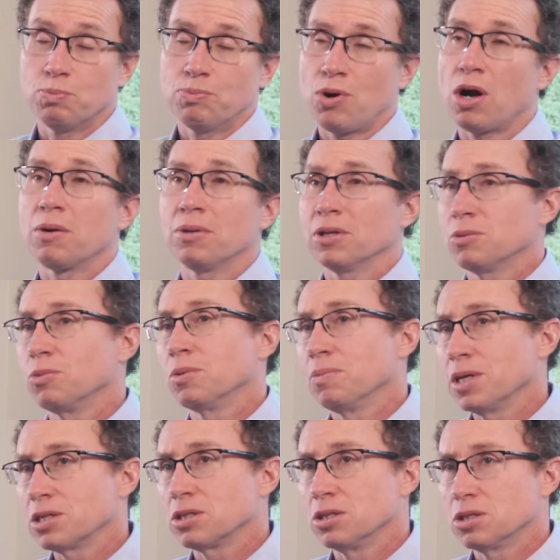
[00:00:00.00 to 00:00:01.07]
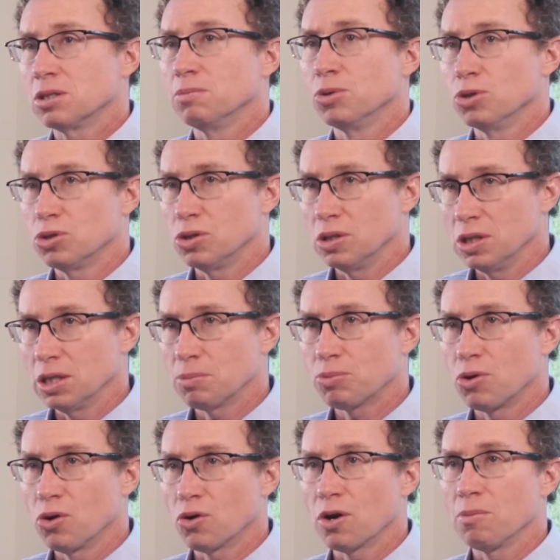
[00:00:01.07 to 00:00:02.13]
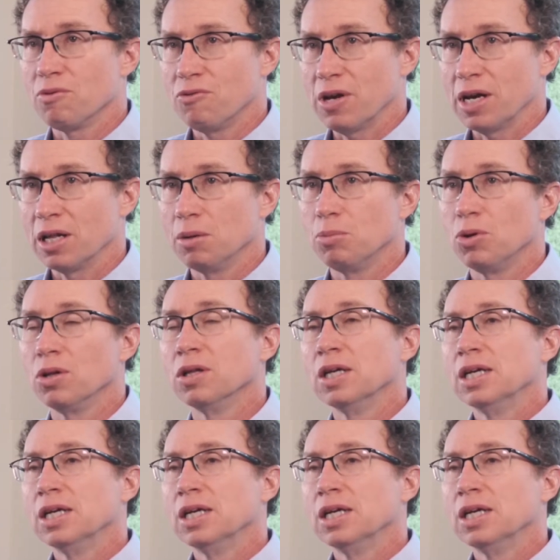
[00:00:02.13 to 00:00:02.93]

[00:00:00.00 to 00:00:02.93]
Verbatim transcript: partly what makes this the most unique program available.